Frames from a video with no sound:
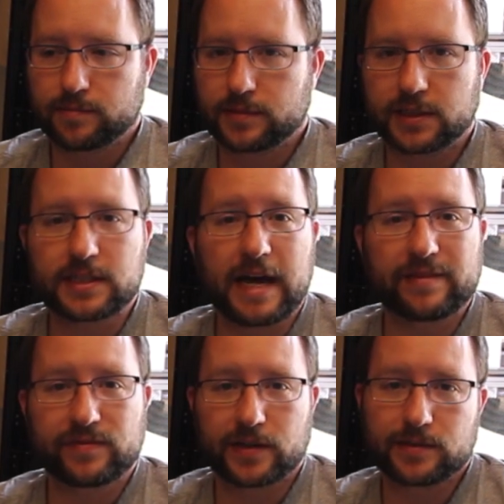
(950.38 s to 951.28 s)
Just
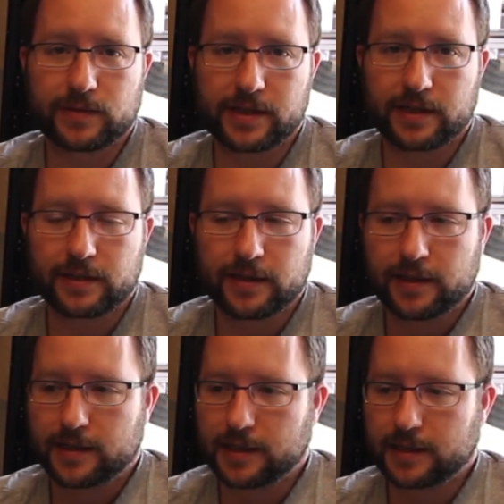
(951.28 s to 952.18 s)
have fun with it.
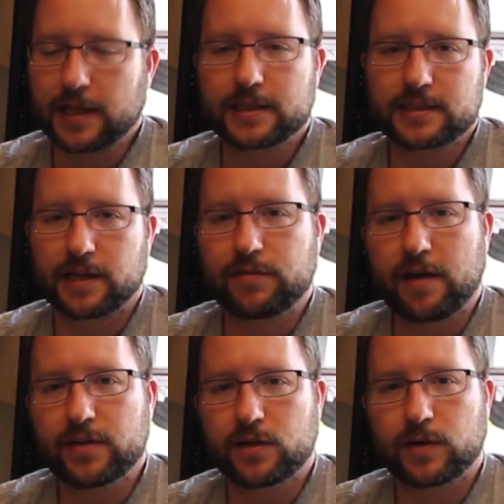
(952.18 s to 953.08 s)
Like I said, if you
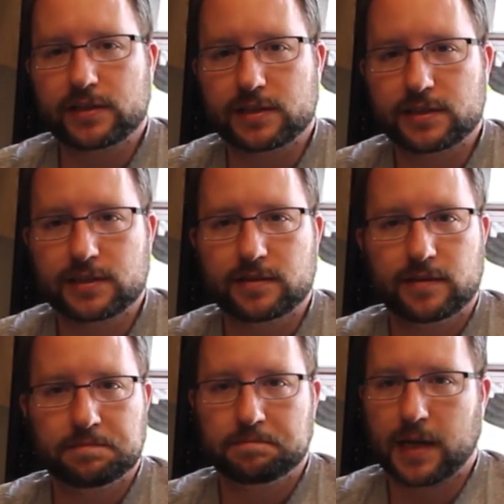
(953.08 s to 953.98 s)
have any questions,
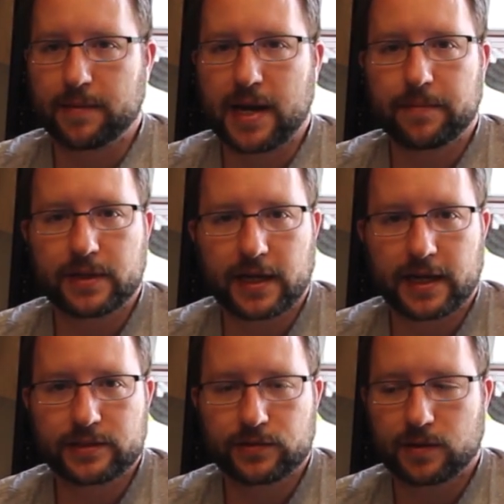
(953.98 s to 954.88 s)
I'm happy to
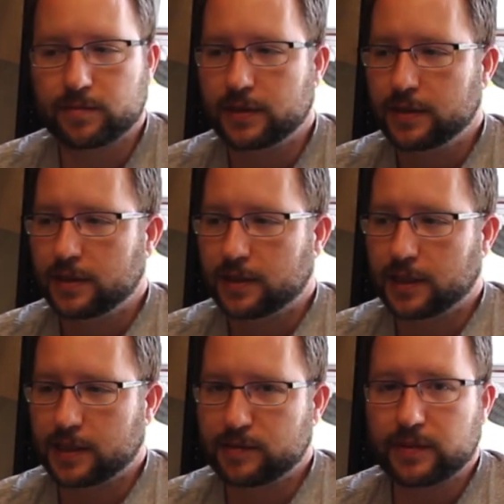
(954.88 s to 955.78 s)
answer them.
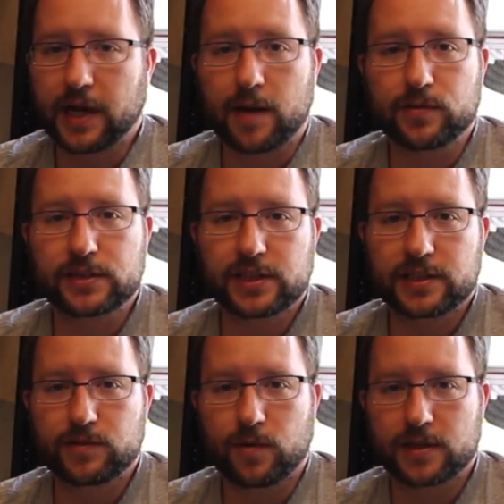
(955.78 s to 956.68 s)
And I
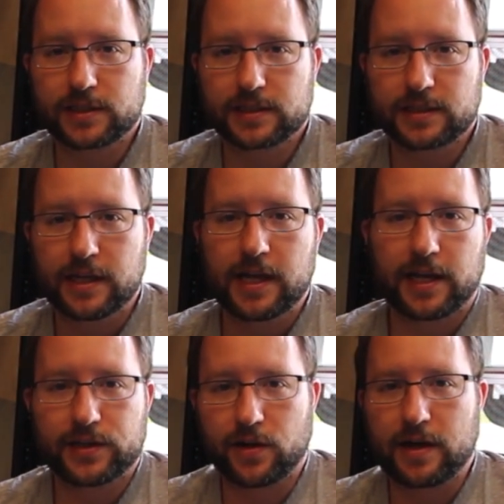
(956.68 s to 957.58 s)
appreciate you watching,
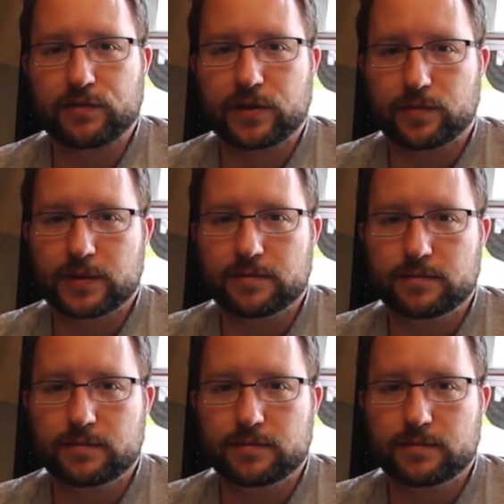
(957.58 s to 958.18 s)
and y'all have a good one.